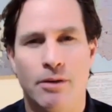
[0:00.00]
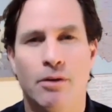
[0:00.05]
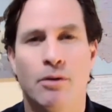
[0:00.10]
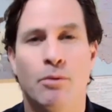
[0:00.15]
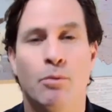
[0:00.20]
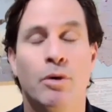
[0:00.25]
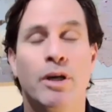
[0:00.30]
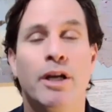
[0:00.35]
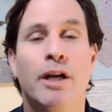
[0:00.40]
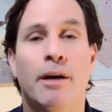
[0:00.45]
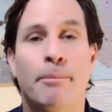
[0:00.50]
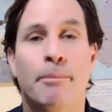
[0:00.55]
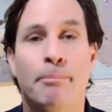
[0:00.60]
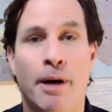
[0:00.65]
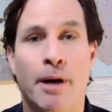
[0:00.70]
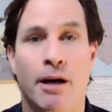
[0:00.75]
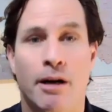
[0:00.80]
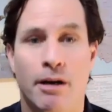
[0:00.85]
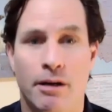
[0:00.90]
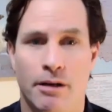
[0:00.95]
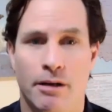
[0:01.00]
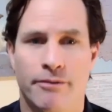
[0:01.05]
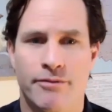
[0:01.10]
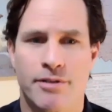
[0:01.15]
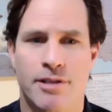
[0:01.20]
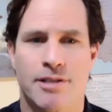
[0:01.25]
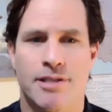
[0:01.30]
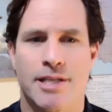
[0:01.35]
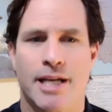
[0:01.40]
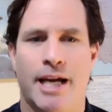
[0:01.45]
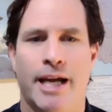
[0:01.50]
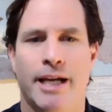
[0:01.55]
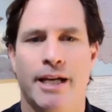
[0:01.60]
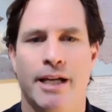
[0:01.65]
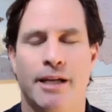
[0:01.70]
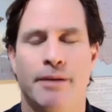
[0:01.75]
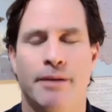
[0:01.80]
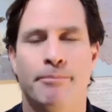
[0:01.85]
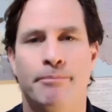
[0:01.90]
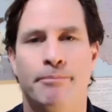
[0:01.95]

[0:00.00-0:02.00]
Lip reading: we are part of society.